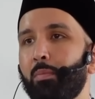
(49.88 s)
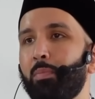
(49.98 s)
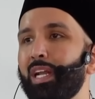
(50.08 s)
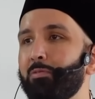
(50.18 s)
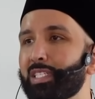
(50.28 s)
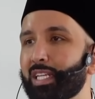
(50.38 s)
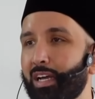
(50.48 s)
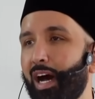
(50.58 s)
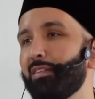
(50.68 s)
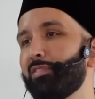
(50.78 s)
but it was a
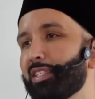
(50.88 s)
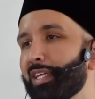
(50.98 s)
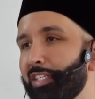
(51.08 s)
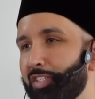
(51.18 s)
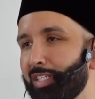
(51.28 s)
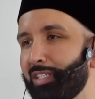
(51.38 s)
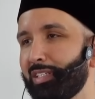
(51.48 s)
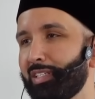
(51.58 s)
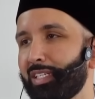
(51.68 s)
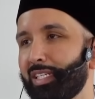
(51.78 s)
conversation
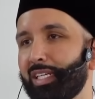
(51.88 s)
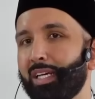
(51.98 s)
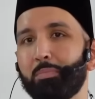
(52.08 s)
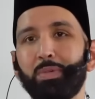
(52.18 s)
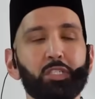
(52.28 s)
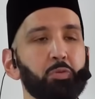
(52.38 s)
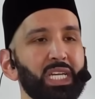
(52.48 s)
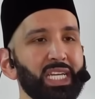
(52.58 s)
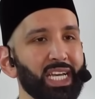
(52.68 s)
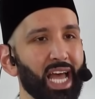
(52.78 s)

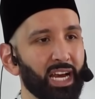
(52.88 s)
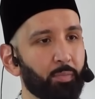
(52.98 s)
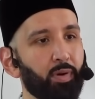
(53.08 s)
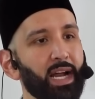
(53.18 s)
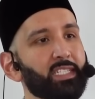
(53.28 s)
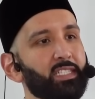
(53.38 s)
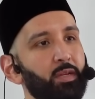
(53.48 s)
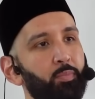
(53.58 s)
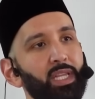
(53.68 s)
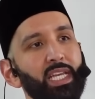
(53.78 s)
between an oppressed
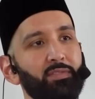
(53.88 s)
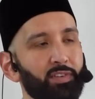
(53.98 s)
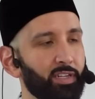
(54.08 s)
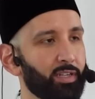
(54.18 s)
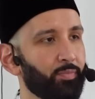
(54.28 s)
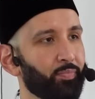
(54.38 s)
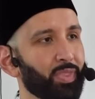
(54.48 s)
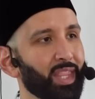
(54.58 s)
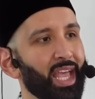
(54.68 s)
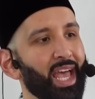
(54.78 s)
believer
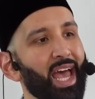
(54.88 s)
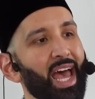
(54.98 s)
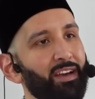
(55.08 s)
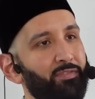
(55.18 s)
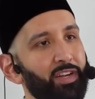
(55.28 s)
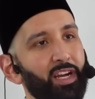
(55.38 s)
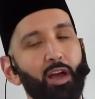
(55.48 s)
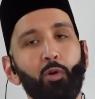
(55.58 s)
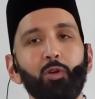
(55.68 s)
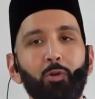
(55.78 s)
and
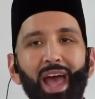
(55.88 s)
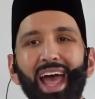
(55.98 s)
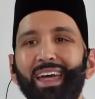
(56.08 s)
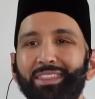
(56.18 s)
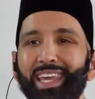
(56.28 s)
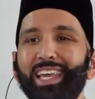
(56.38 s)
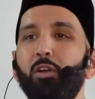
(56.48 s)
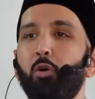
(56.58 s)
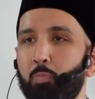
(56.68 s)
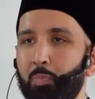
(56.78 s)
Firaun
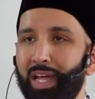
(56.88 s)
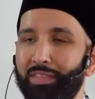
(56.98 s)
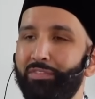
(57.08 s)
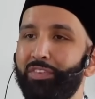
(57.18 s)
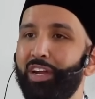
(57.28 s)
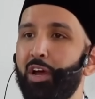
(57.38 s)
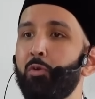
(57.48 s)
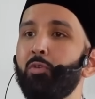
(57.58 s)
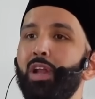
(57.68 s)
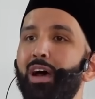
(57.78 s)
hadhihi al-ummah, the
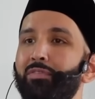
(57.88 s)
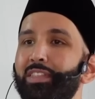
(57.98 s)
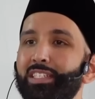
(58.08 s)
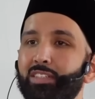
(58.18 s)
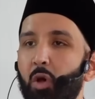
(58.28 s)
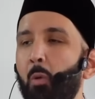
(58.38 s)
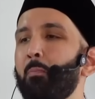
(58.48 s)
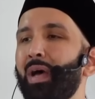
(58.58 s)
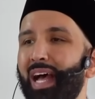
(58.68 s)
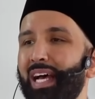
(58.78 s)
Firaun of this
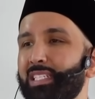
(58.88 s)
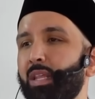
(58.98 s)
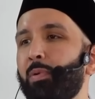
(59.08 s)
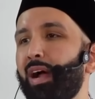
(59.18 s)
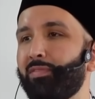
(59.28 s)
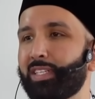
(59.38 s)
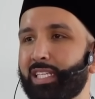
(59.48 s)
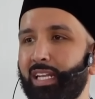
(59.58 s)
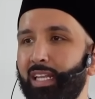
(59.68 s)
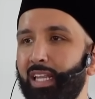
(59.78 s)
ummah, as the Prophet
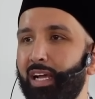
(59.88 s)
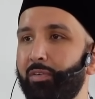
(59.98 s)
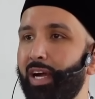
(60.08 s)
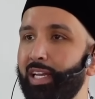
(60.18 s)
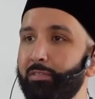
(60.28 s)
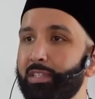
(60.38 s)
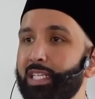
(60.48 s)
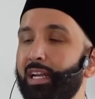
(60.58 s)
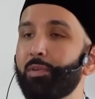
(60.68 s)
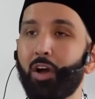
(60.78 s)
sallallahu alayhi
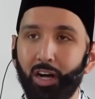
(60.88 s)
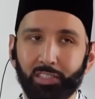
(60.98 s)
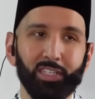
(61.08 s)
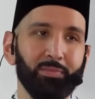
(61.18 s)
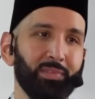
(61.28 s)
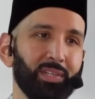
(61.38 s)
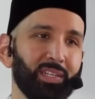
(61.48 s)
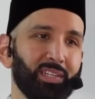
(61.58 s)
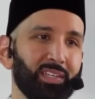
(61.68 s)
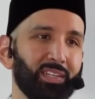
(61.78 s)
wasallam called him,
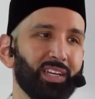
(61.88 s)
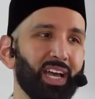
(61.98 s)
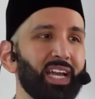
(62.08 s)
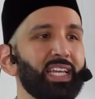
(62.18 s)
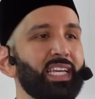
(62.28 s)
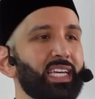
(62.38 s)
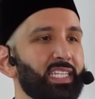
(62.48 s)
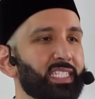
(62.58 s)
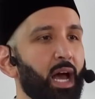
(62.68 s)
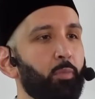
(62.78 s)
and he
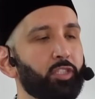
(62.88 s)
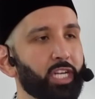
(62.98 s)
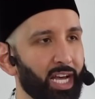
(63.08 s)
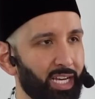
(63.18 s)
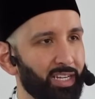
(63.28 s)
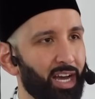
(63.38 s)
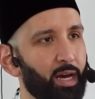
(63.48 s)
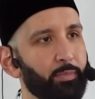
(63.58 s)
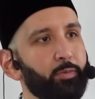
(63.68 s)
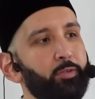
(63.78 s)
is Abu Jahl,
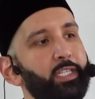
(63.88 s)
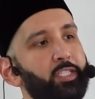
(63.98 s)
Amr ibn